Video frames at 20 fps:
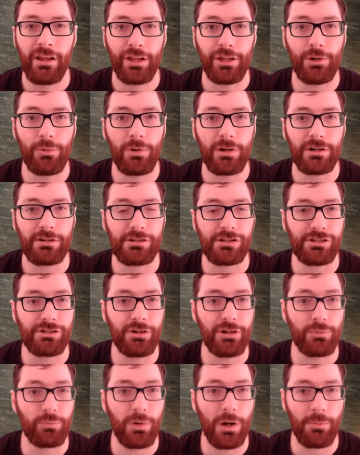you
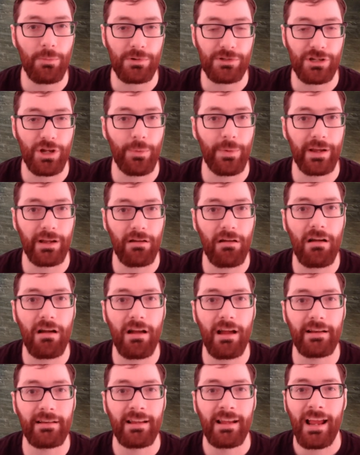understood what was going
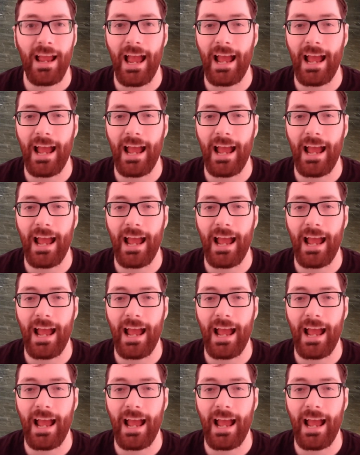on